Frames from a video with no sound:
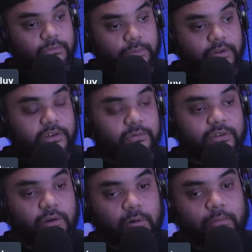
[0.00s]
The music was
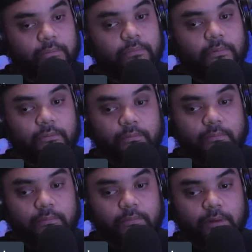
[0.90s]
dope.
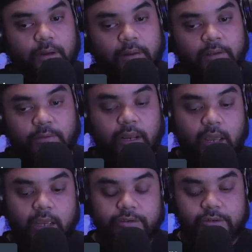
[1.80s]
That's when I
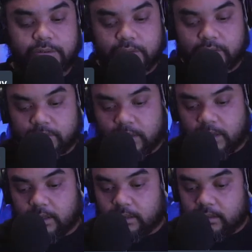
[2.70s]
got introduced into
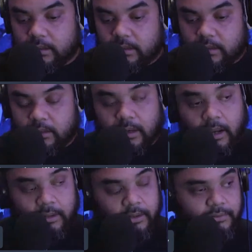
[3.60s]
like
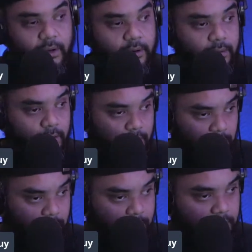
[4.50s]
90s era,
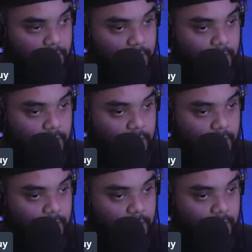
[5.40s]
like the